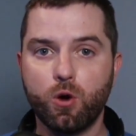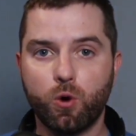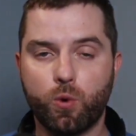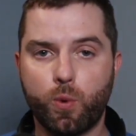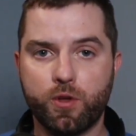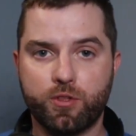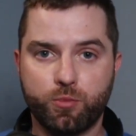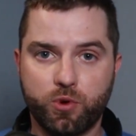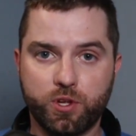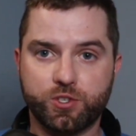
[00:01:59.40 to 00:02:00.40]
or wear them
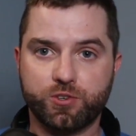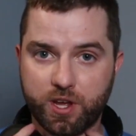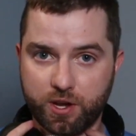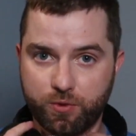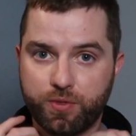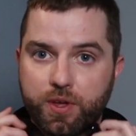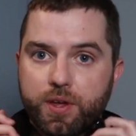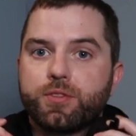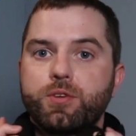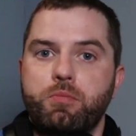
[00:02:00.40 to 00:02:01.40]
around your neck
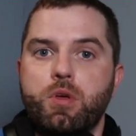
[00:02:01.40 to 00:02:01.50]
without them